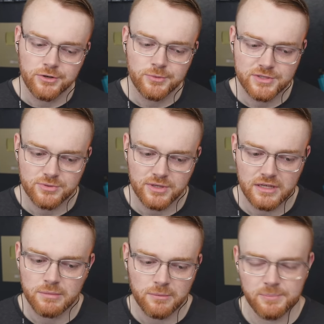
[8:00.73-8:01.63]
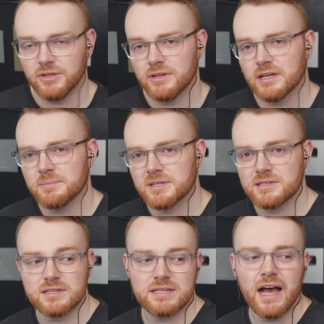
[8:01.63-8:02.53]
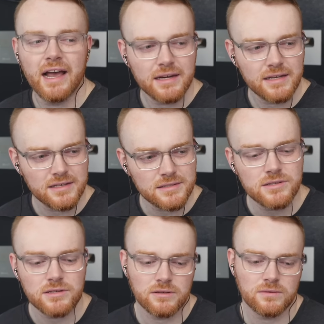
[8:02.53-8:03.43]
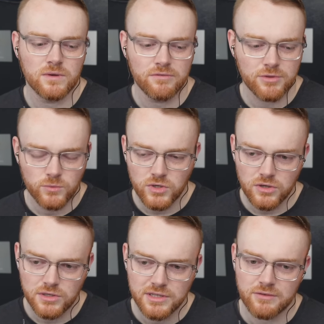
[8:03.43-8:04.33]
was really about building up the societies of the world.